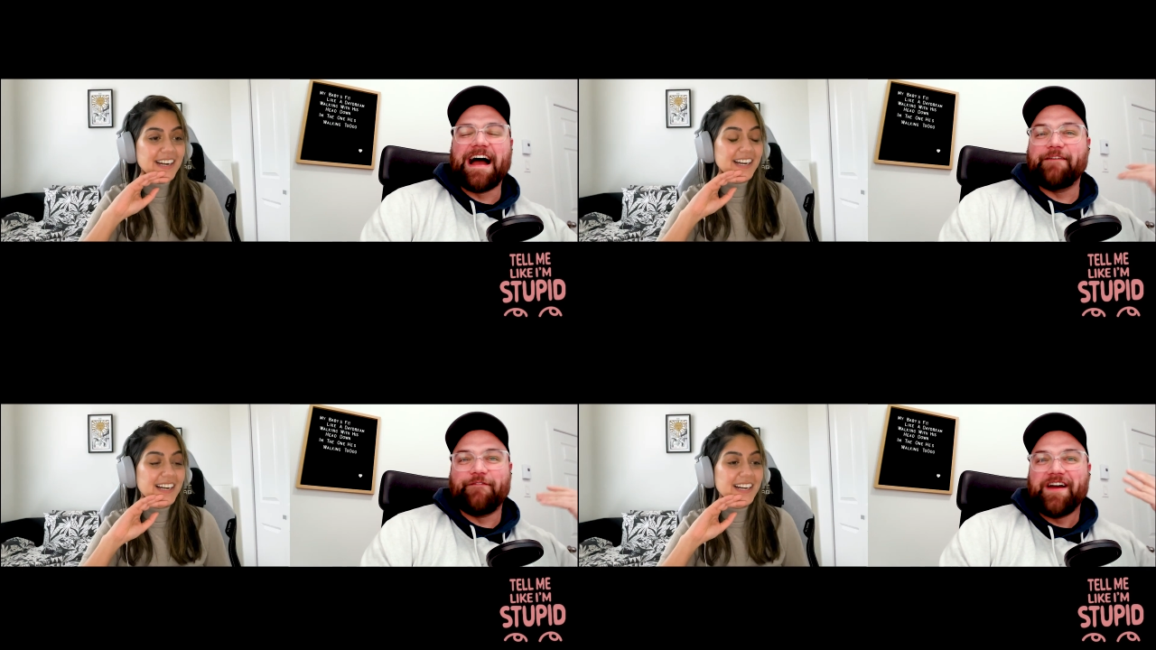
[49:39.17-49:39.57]

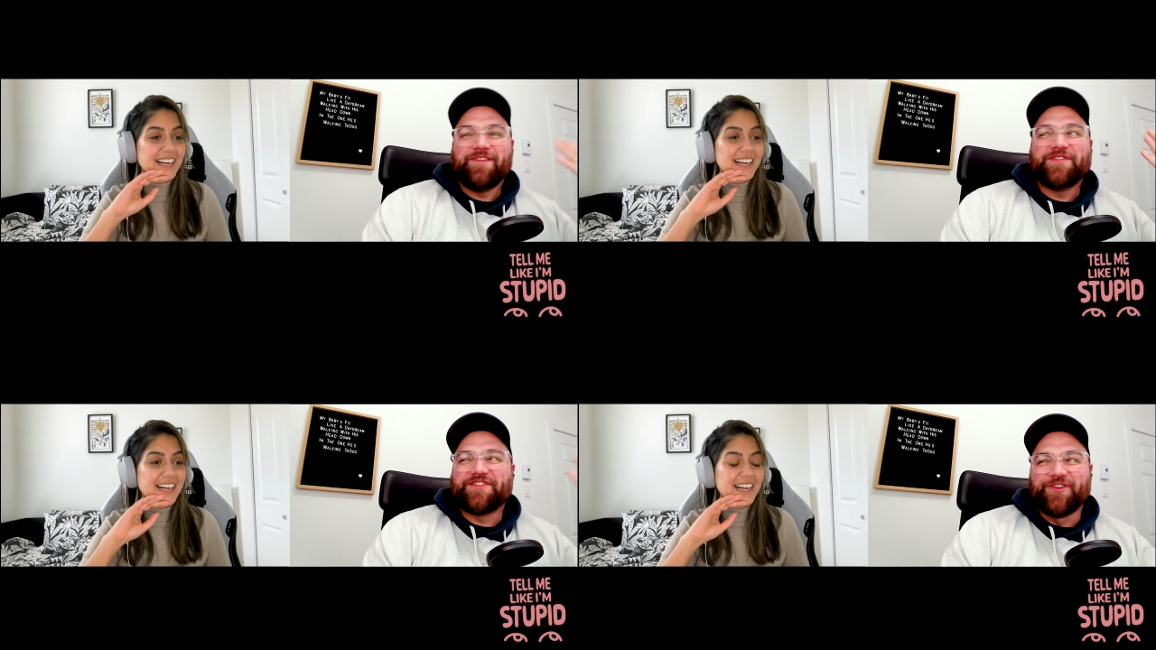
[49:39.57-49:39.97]
Speaker 1: I
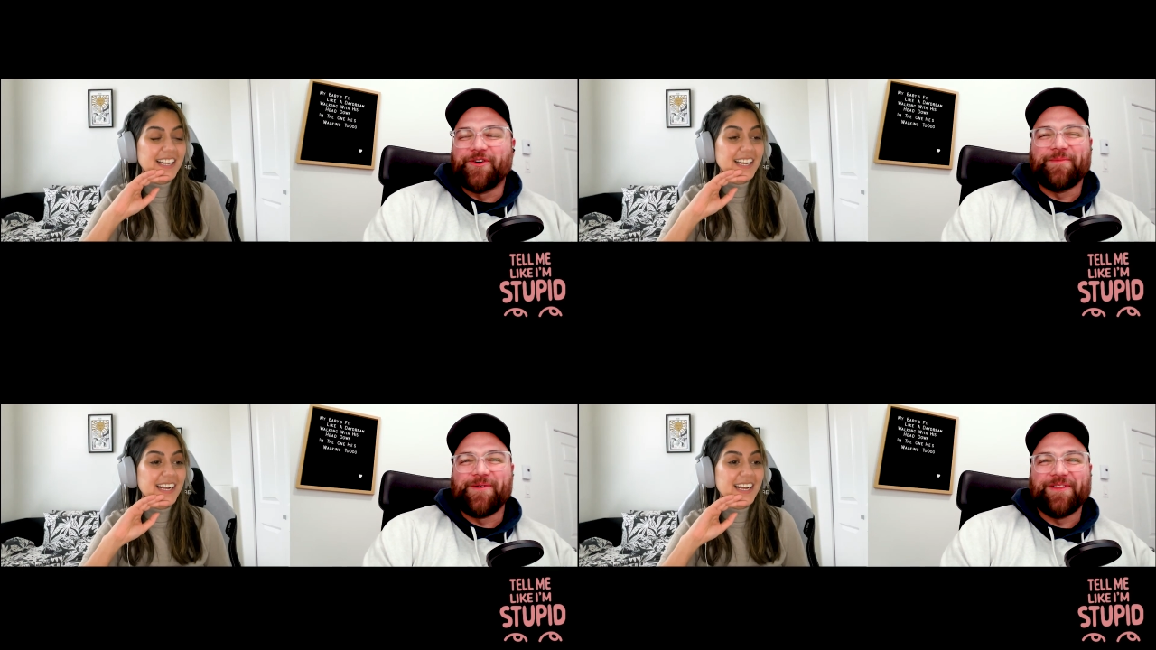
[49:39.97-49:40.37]
thought it was
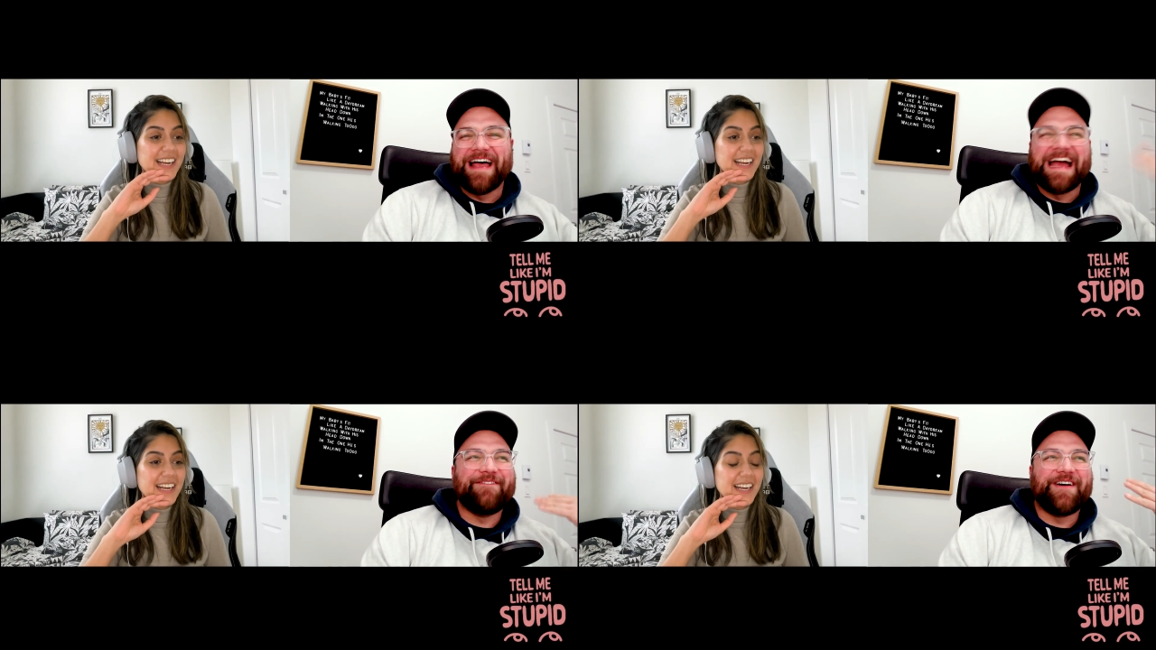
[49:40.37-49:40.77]

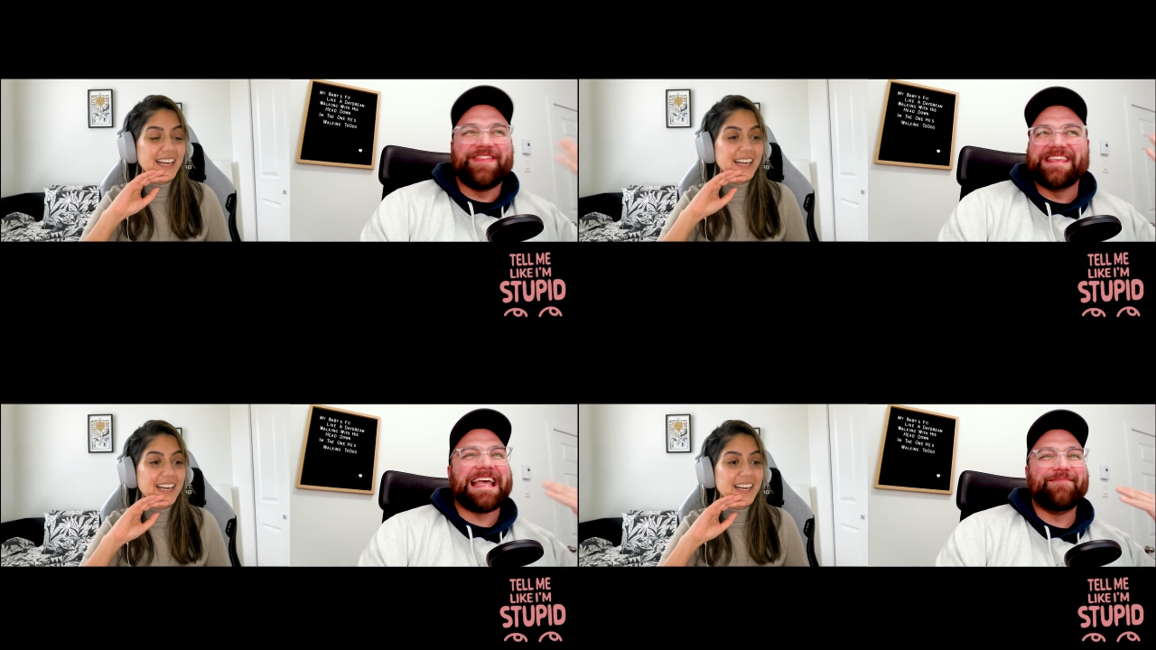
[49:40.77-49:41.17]
normal. I
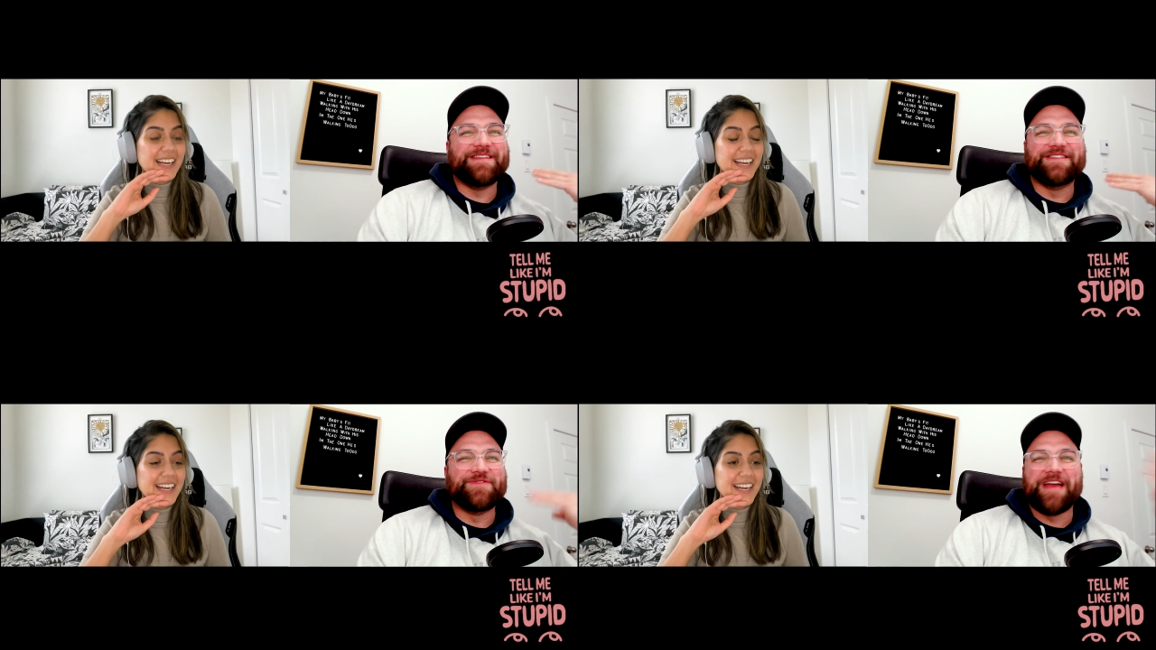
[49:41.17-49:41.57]
thought this
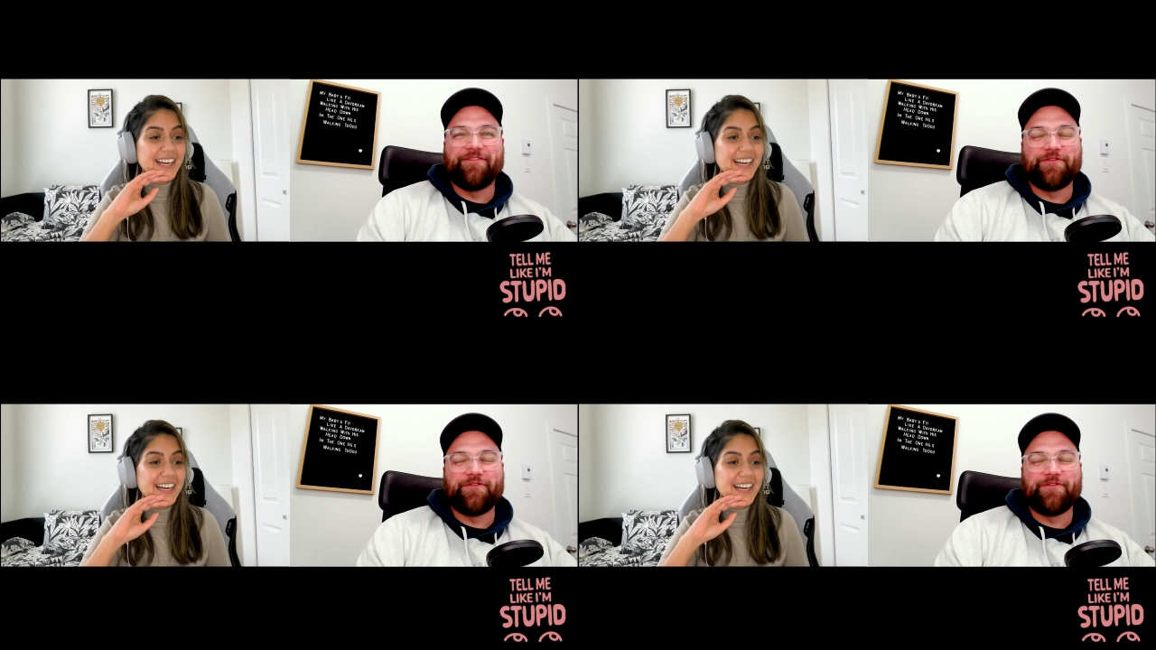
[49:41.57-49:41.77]
happened to